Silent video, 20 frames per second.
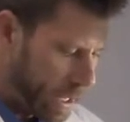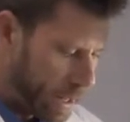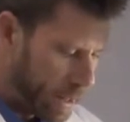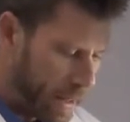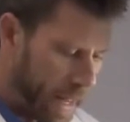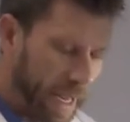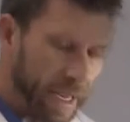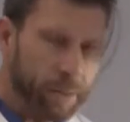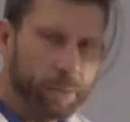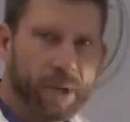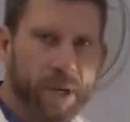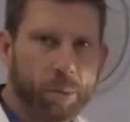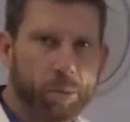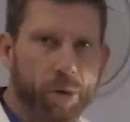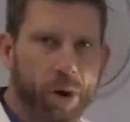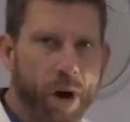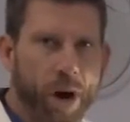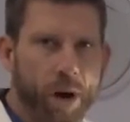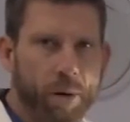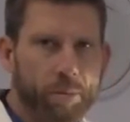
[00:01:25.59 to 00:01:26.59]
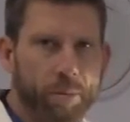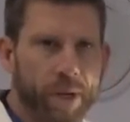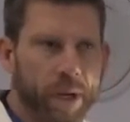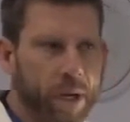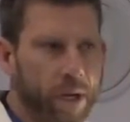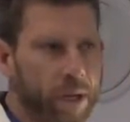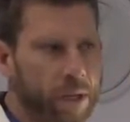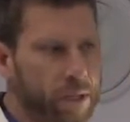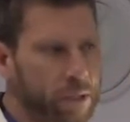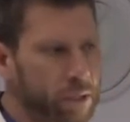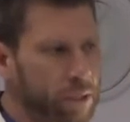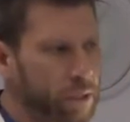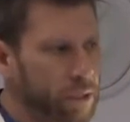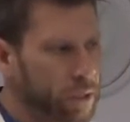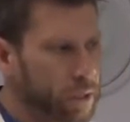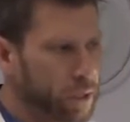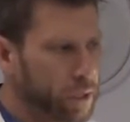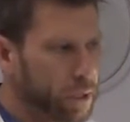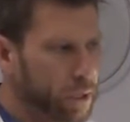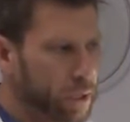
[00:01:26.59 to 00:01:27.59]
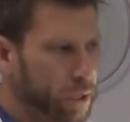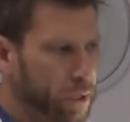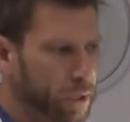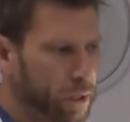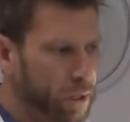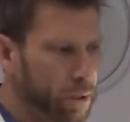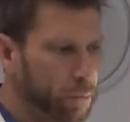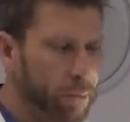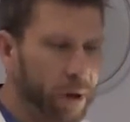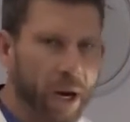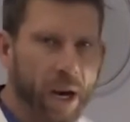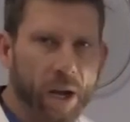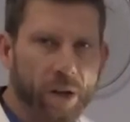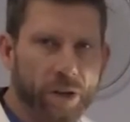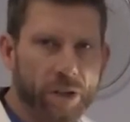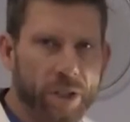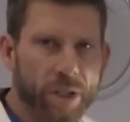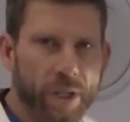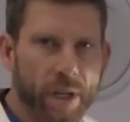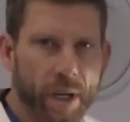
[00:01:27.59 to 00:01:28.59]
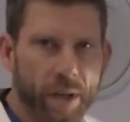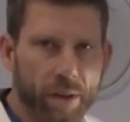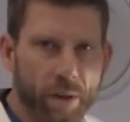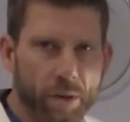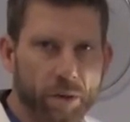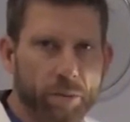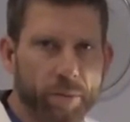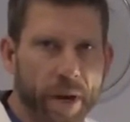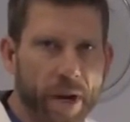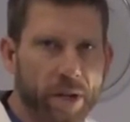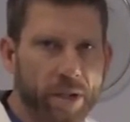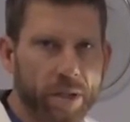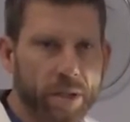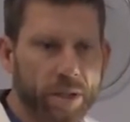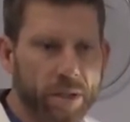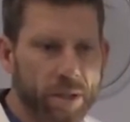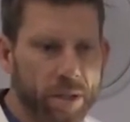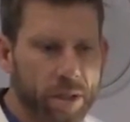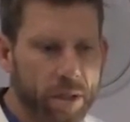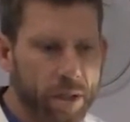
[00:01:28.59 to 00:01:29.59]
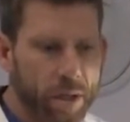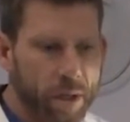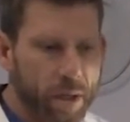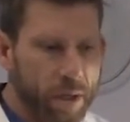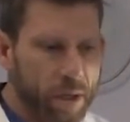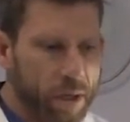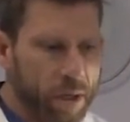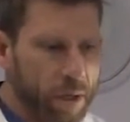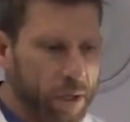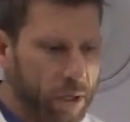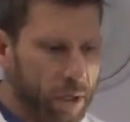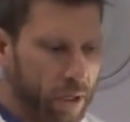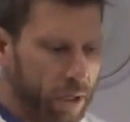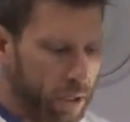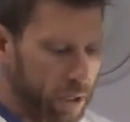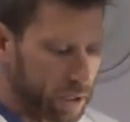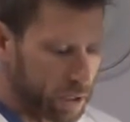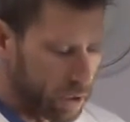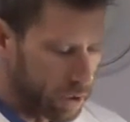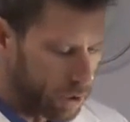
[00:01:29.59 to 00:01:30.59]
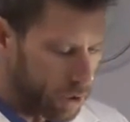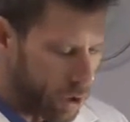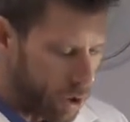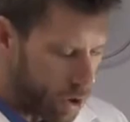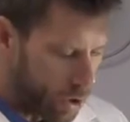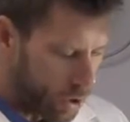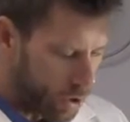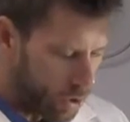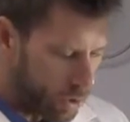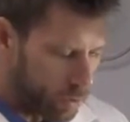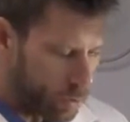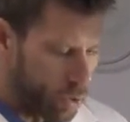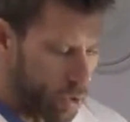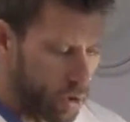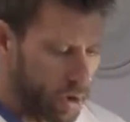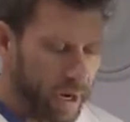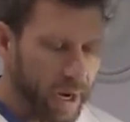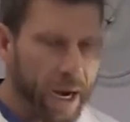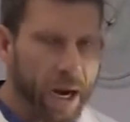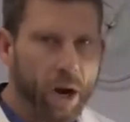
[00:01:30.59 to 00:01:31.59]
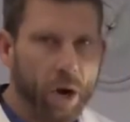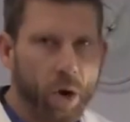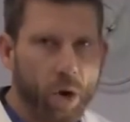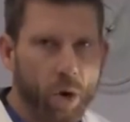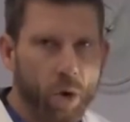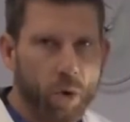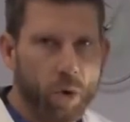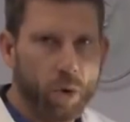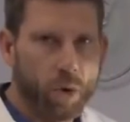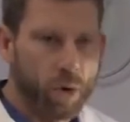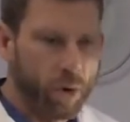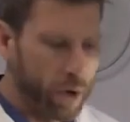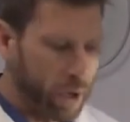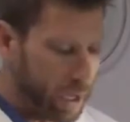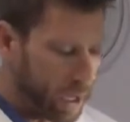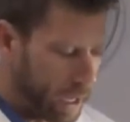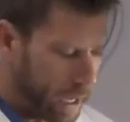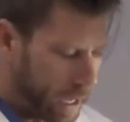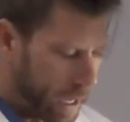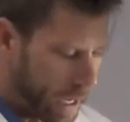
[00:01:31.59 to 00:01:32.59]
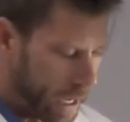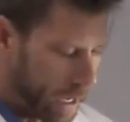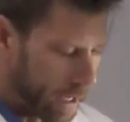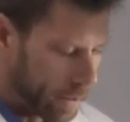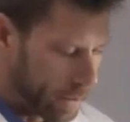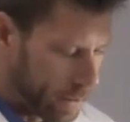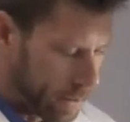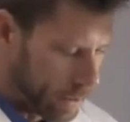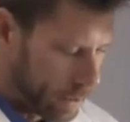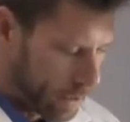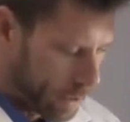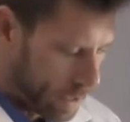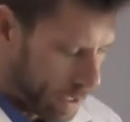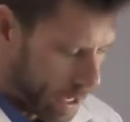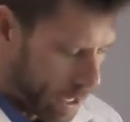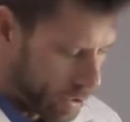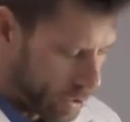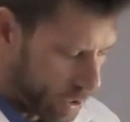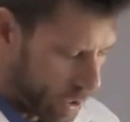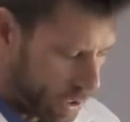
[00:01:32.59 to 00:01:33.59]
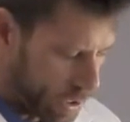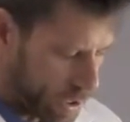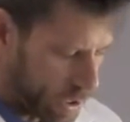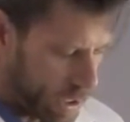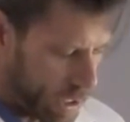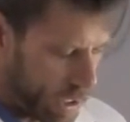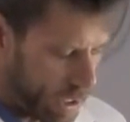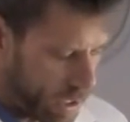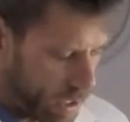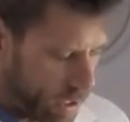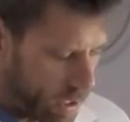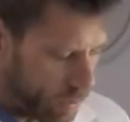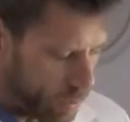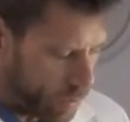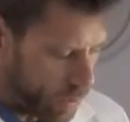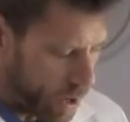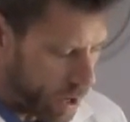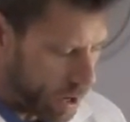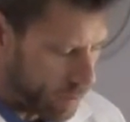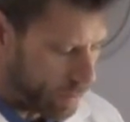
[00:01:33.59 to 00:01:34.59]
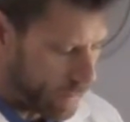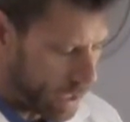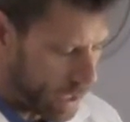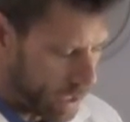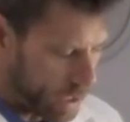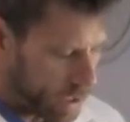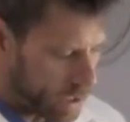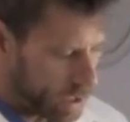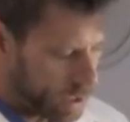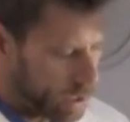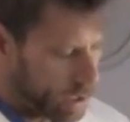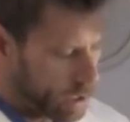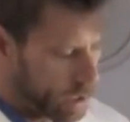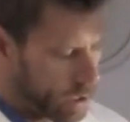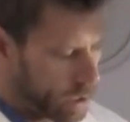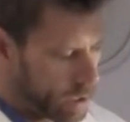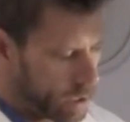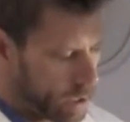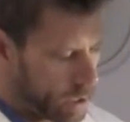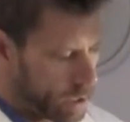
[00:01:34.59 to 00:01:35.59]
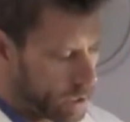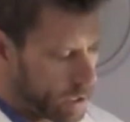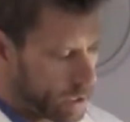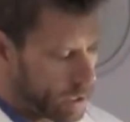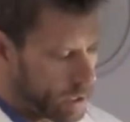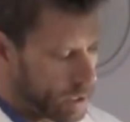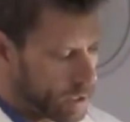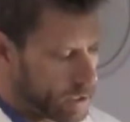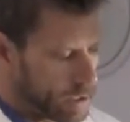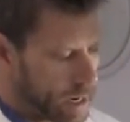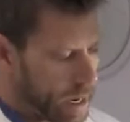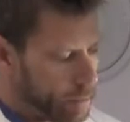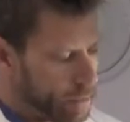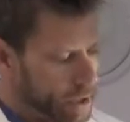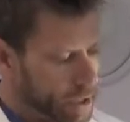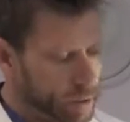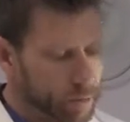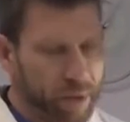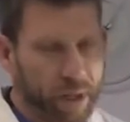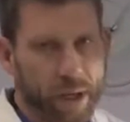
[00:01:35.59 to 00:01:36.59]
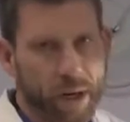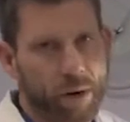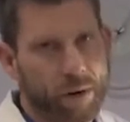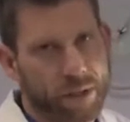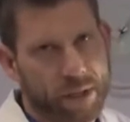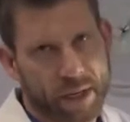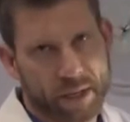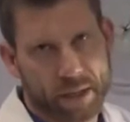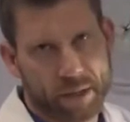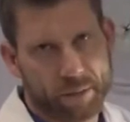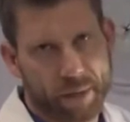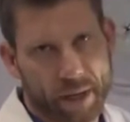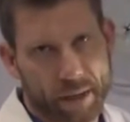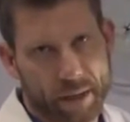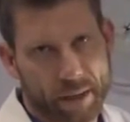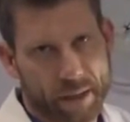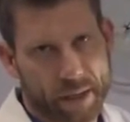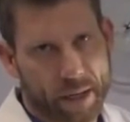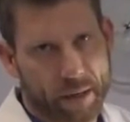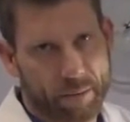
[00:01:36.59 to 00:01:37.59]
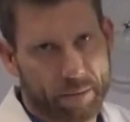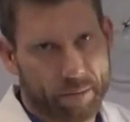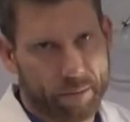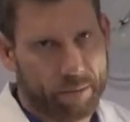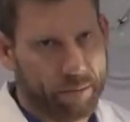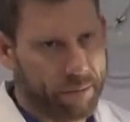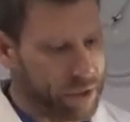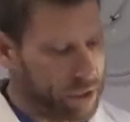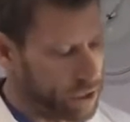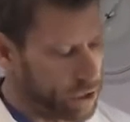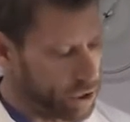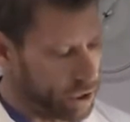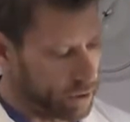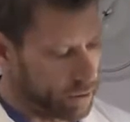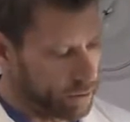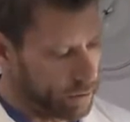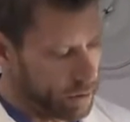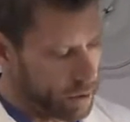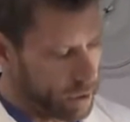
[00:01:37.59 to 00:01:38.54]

That can be a problem because the buttock cheek on those patients is longer and more narrow, and as you can see, the problem is the top of the implant always has to be at the same position.